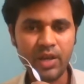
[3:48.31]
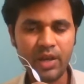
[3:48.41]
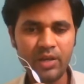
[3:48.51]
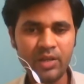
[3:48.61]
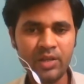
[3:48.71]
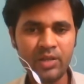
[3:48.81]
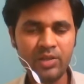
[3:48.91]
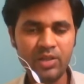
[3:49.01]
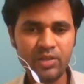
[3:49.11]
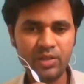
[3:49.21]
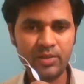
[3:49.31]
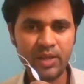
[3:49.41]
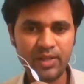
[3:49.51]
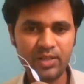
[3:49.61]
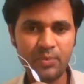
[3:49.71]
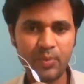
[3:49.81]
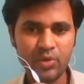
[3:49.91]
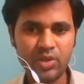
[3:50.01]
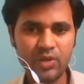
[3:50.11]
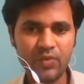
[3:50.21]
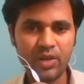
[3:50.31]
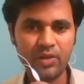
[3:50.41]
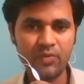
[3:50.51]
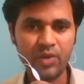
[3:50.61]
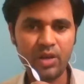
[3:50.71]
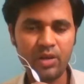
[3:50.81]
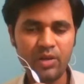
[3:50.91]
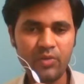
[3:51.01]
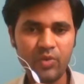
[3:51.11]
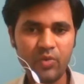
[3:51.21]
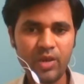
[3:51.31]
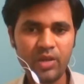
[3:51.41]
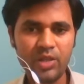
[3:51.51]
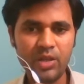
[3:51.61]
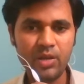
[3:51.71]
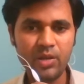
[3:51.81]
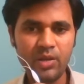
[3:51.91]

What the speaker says: and that is the position where from where the